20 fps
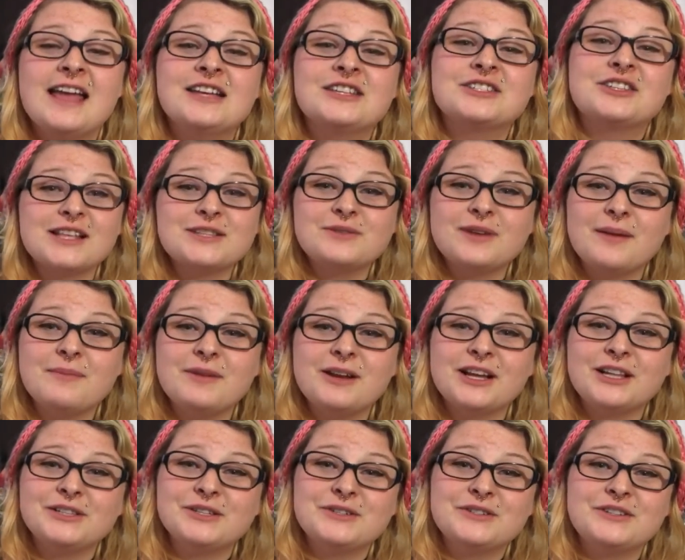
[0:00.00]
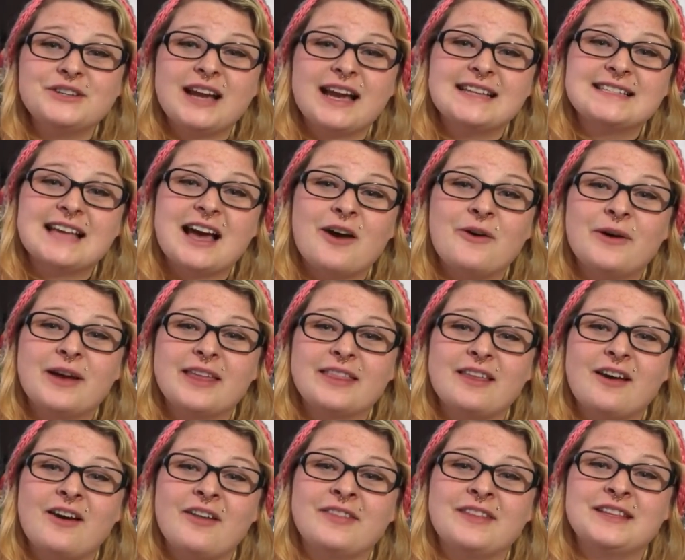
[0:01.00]
So that's what I'm gonna close you guys out with
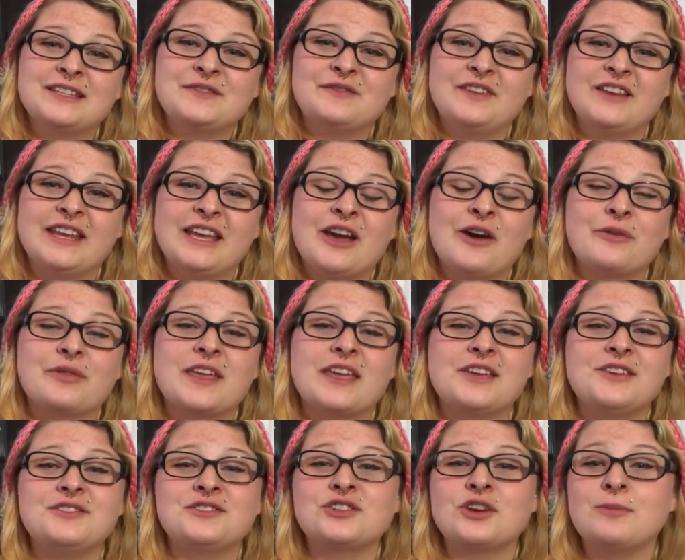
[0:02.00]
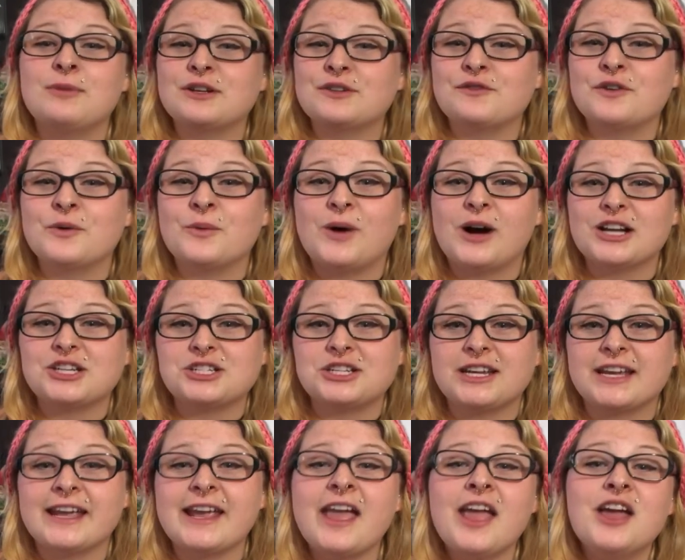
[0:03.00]
on this video. Thank you so much for
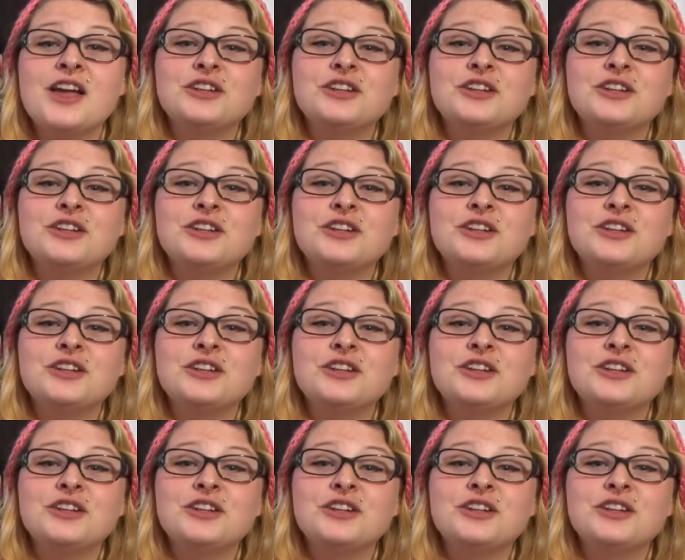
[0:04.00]
watching.